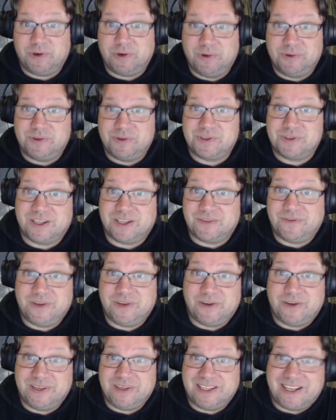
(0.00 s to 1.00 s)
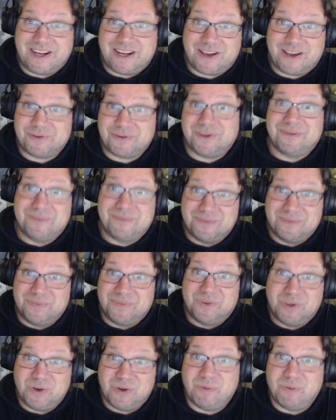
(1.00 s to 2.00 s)
going to start figuring that out
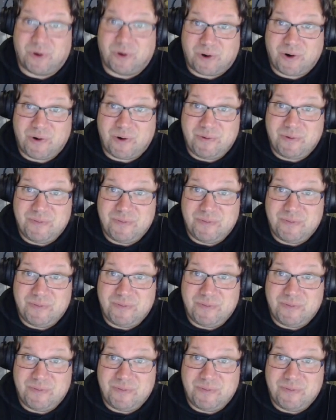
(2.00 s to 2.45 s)
tomorrow.